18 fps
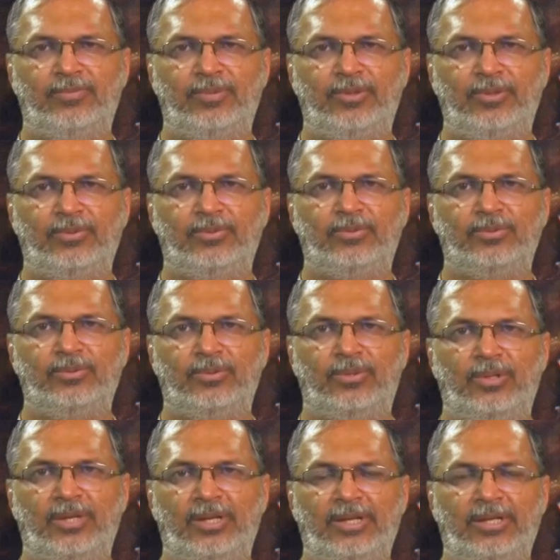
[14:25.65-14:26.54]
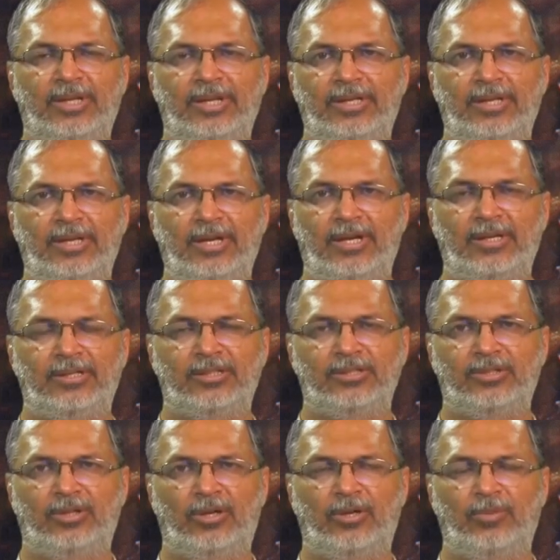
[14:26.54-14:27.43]
you only get an
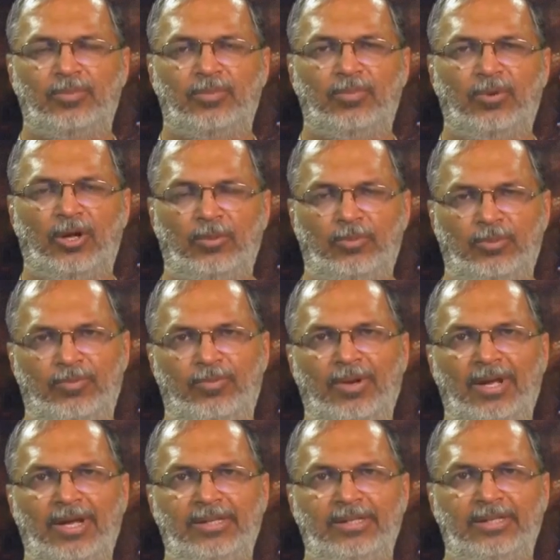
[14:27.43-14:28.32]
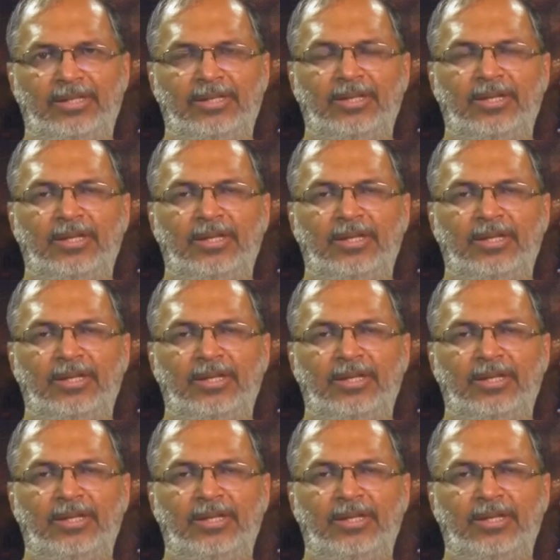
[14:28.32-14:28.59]
unresolved blob of light.